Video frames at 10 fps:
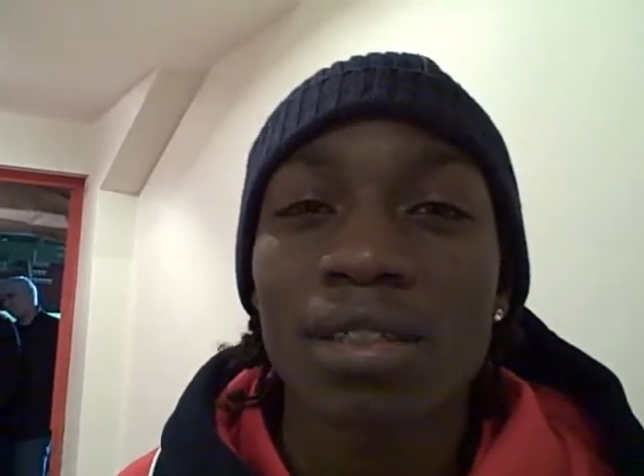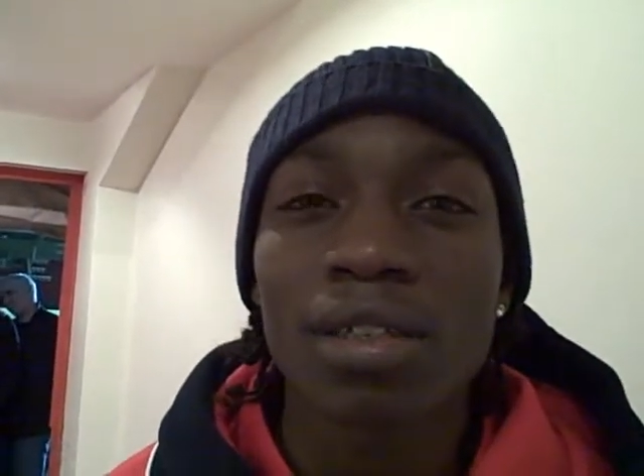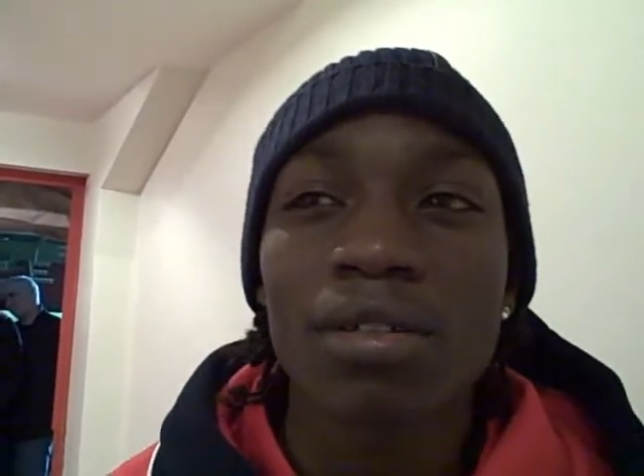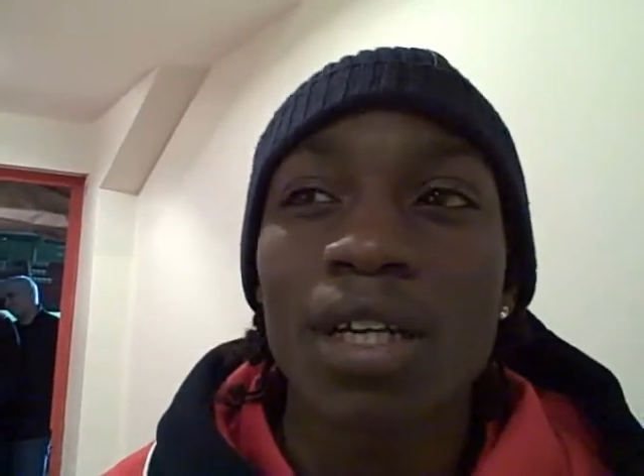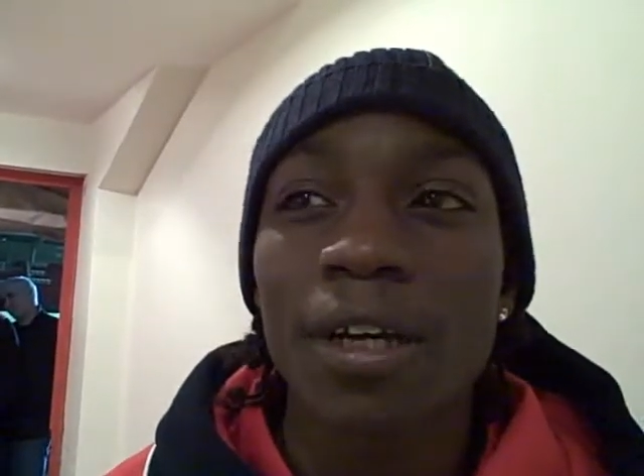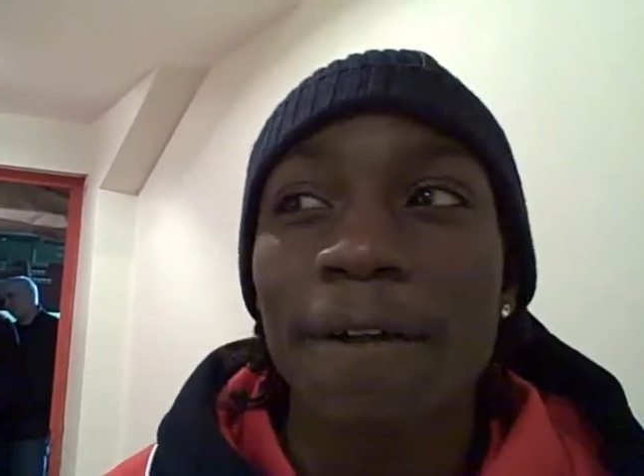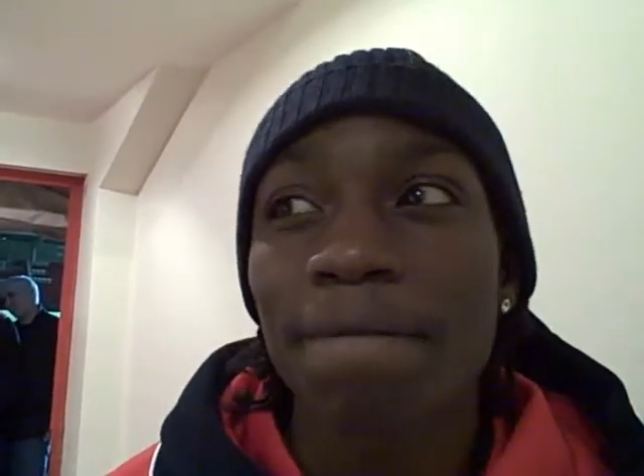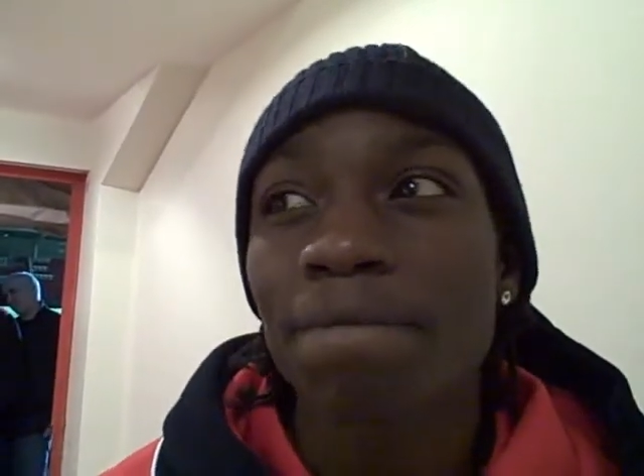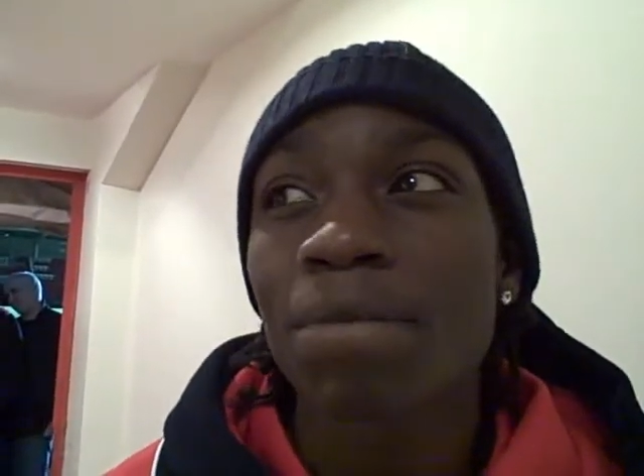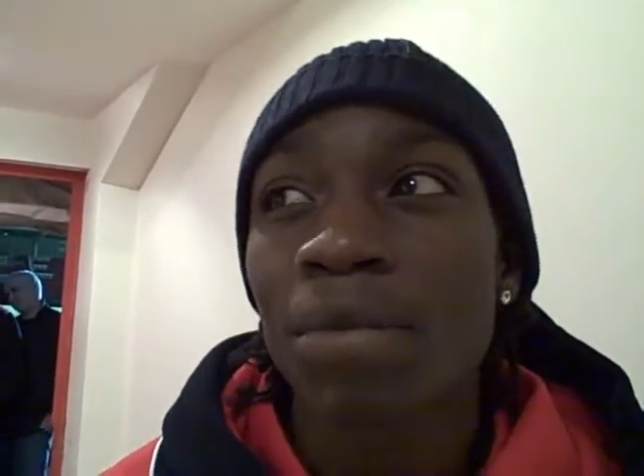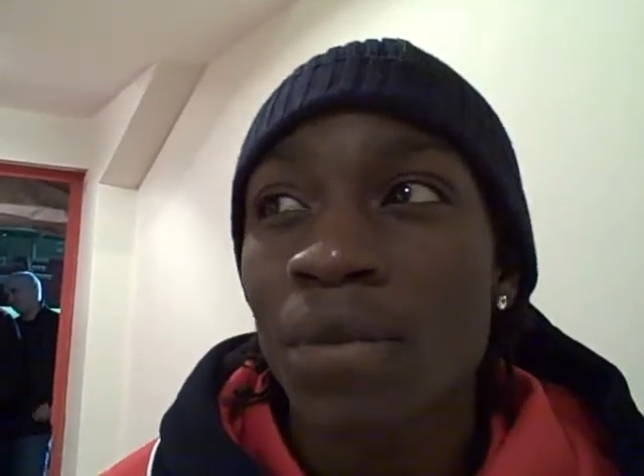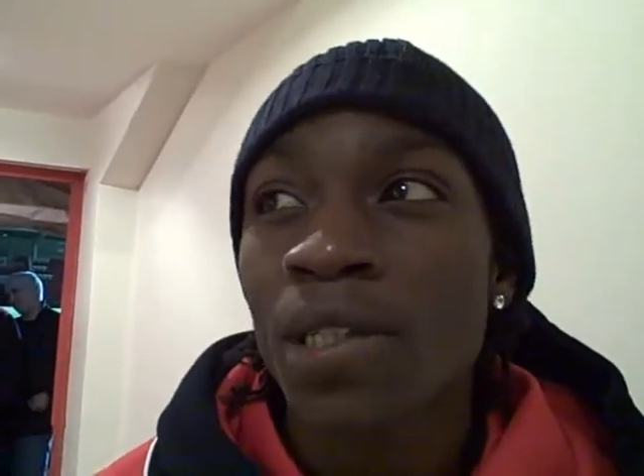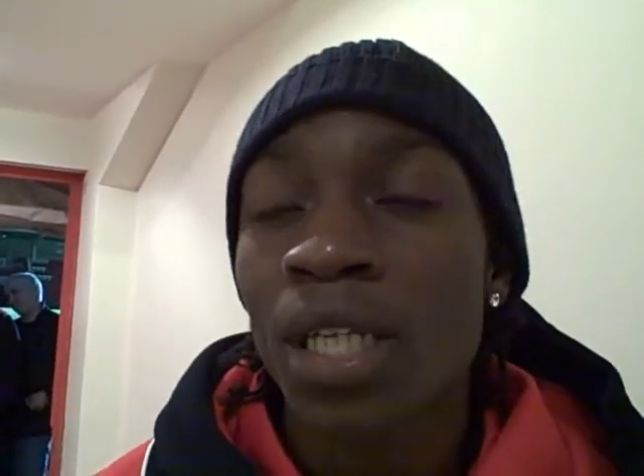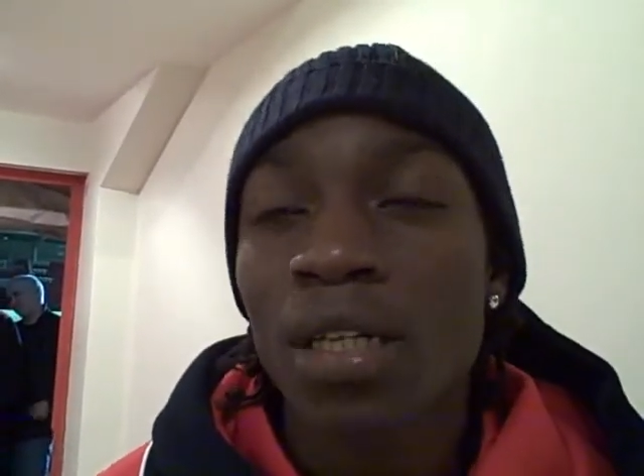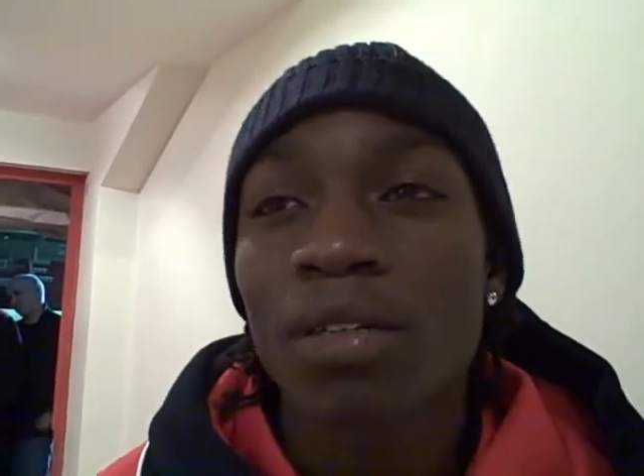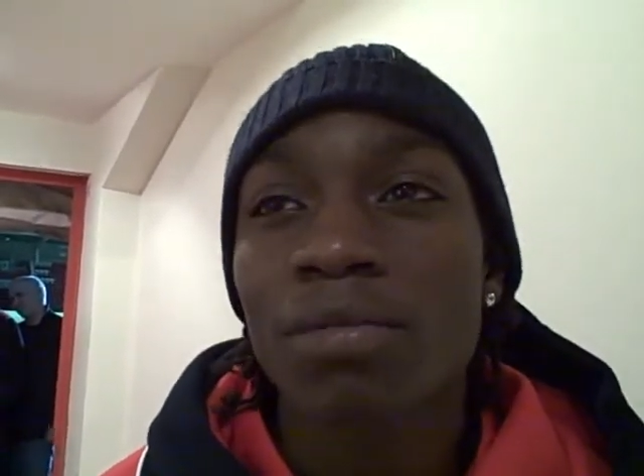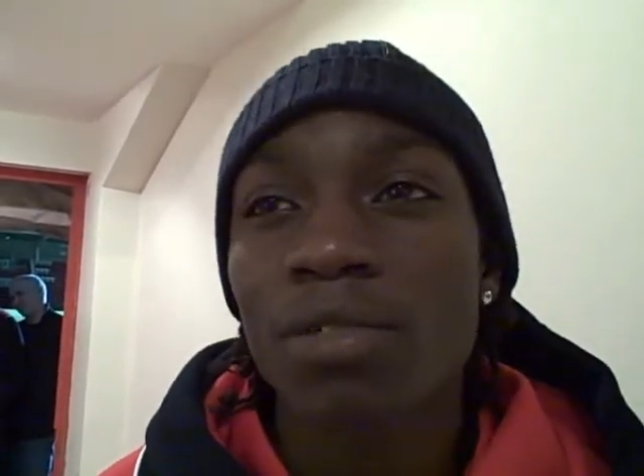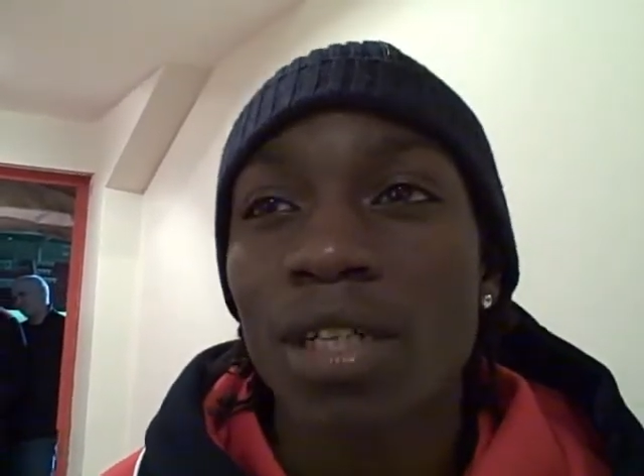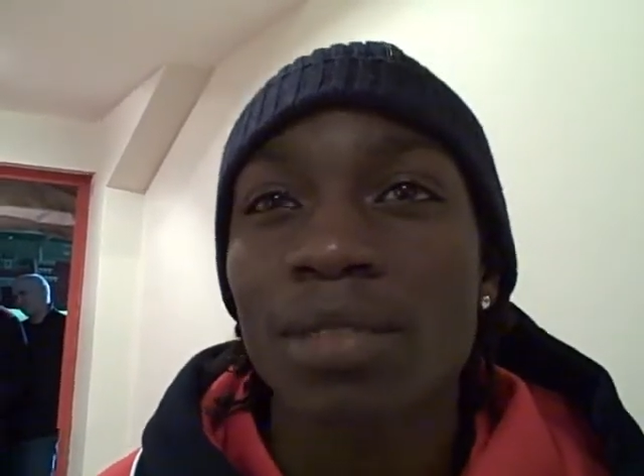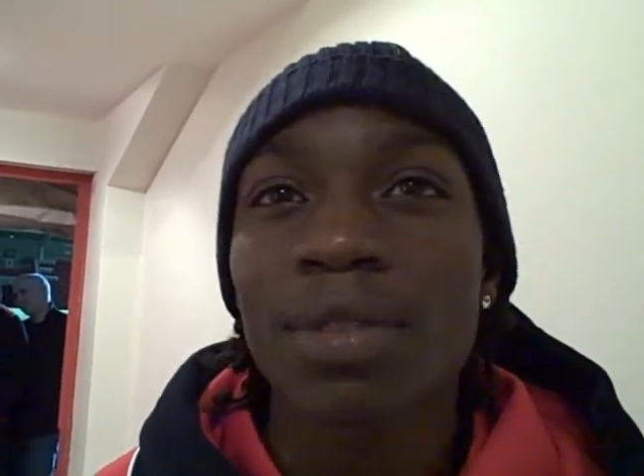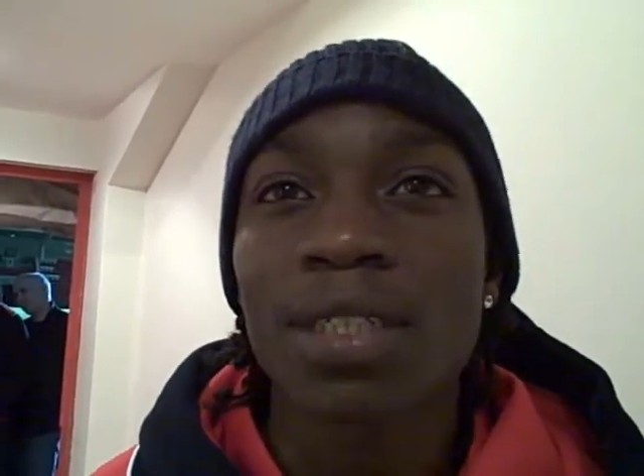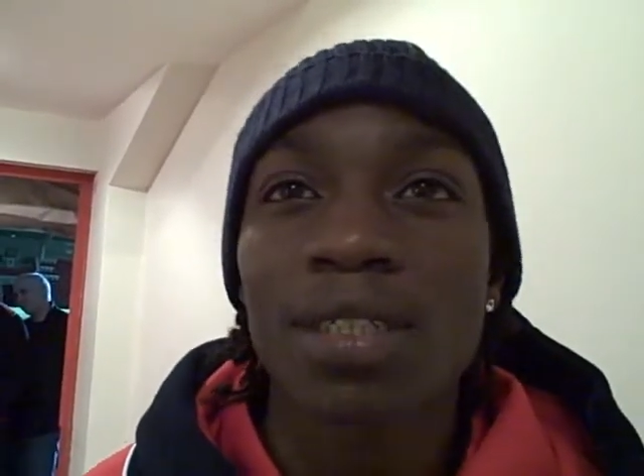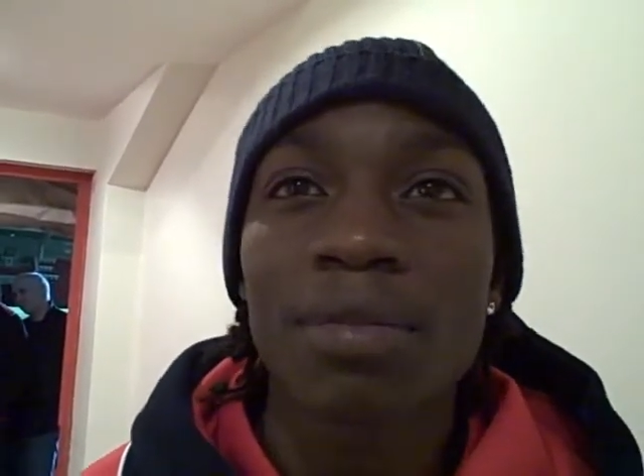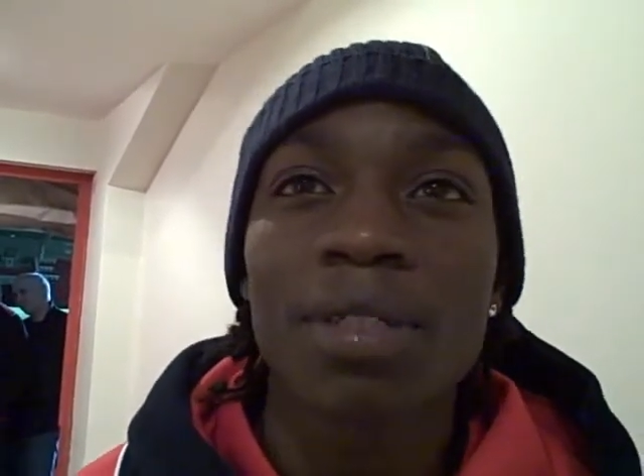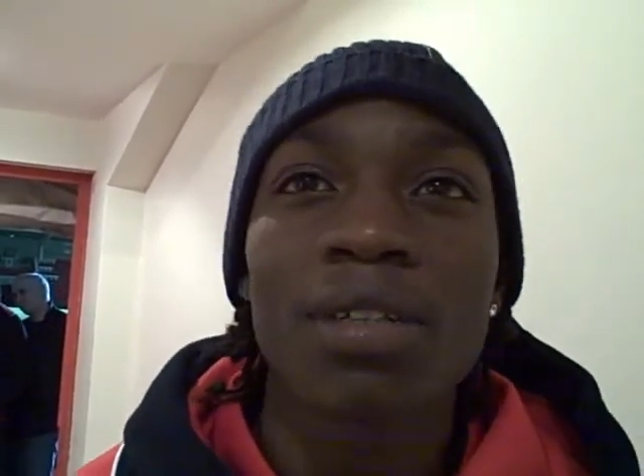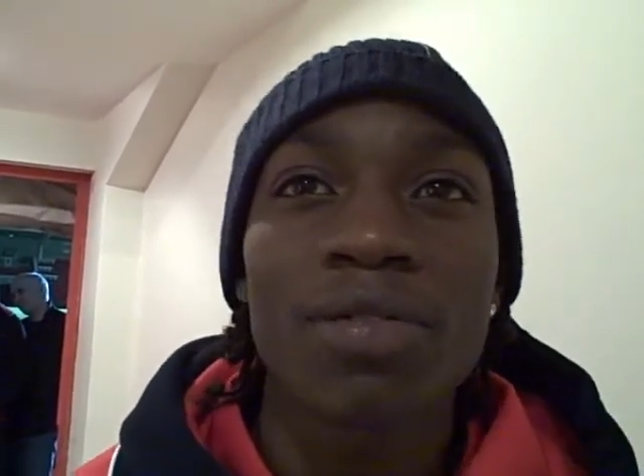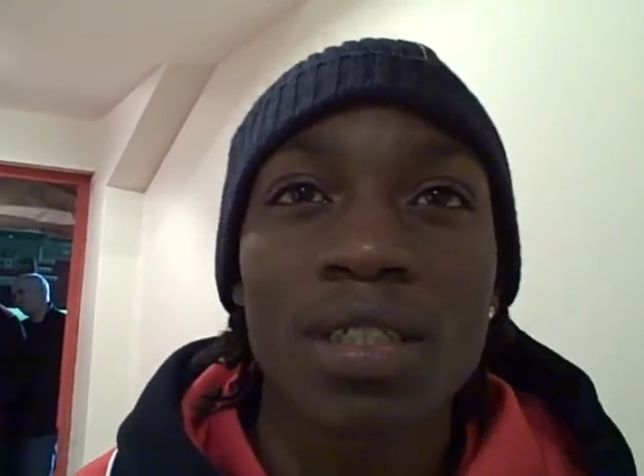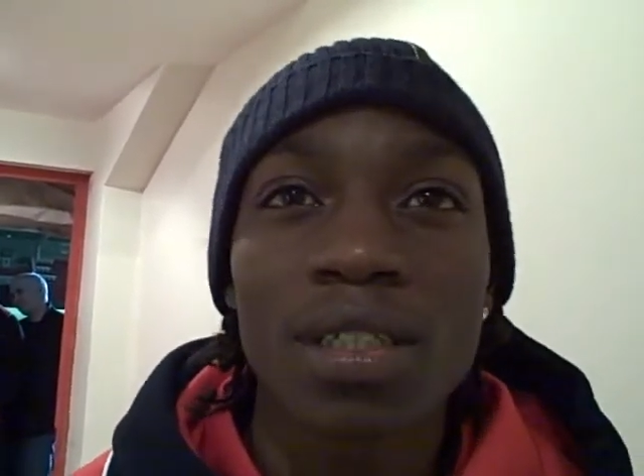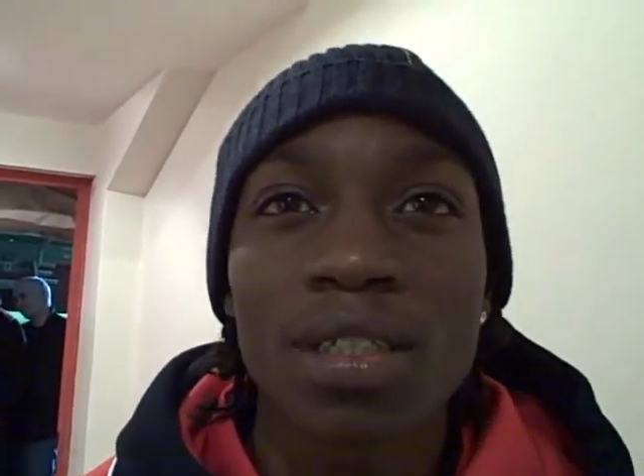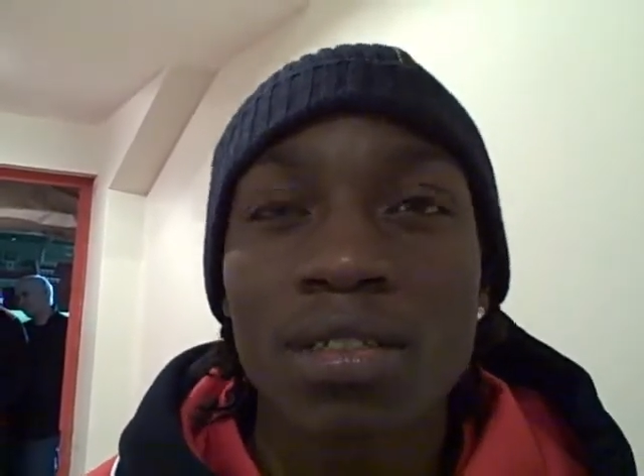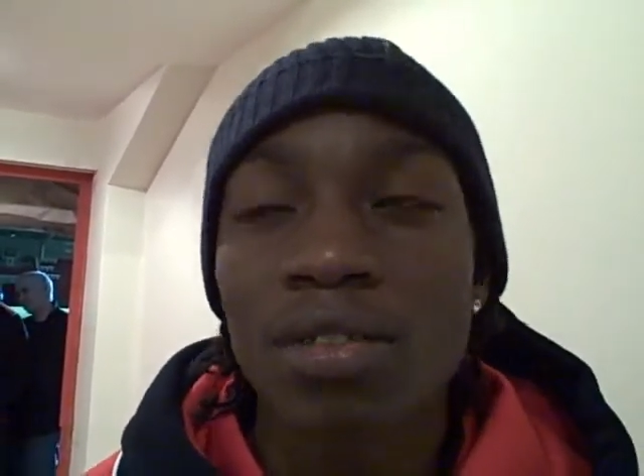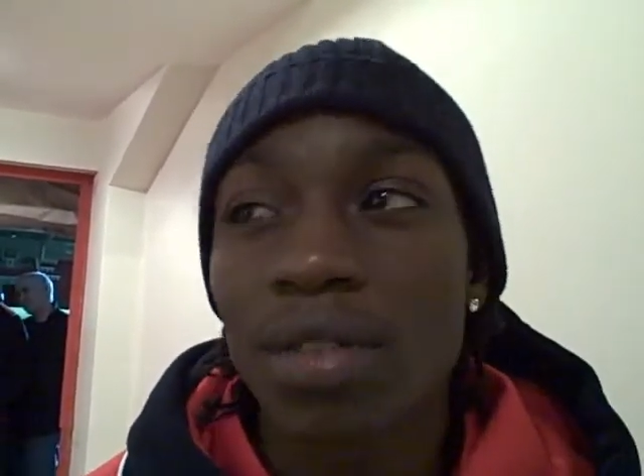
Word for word: So yeah, um, tried to make a statement, obviously, in League Two,